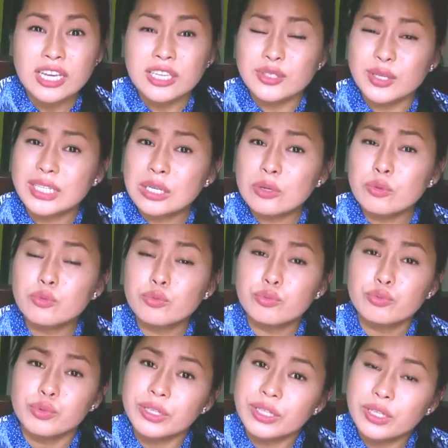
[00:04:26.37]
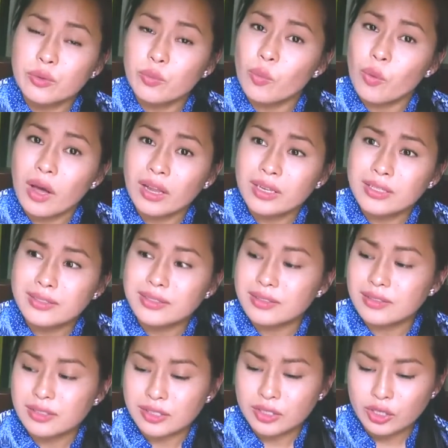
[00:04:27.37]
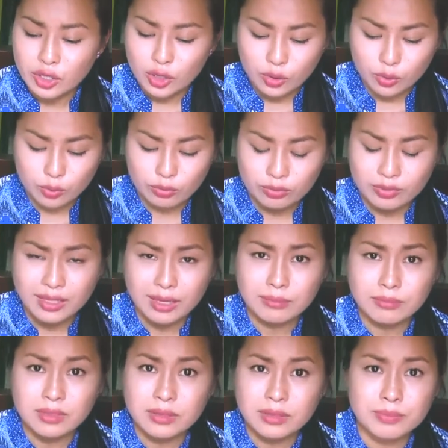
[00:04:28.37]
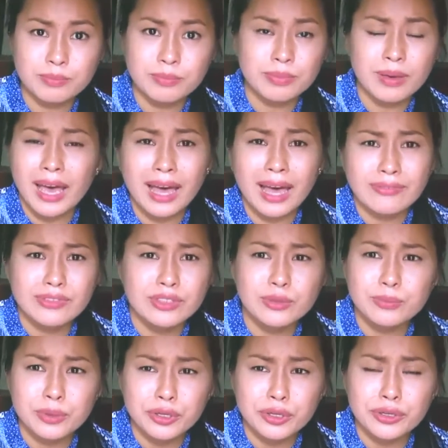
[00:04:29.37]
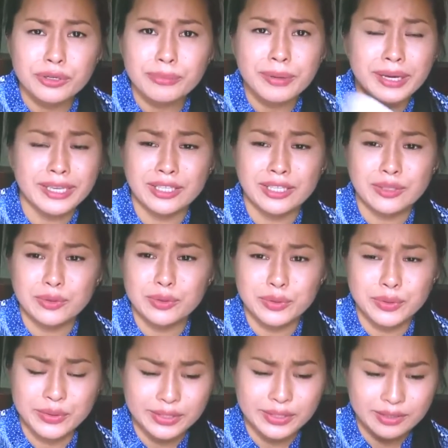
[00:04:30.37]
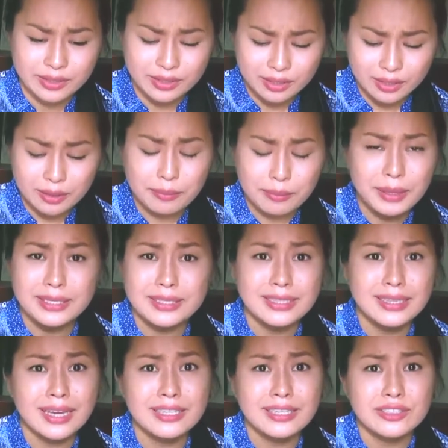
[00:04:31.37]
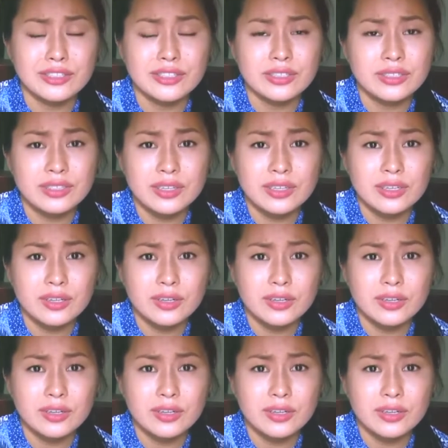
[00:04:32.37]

so I don't really want, you know, them to have to burn my used panty liners.